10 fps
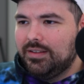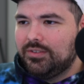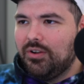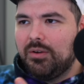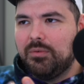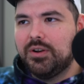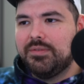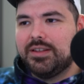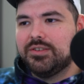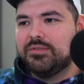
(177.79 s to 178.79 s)
So I wonder if
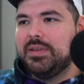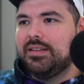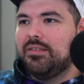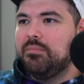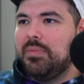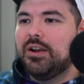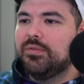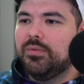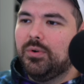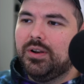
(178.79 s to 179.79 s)
that just means it's better
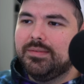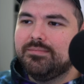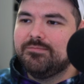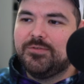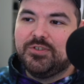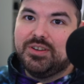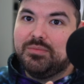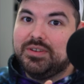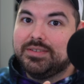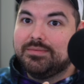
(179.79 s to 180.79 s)
for it for some
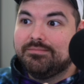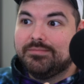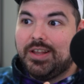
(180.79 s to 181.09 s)
reason.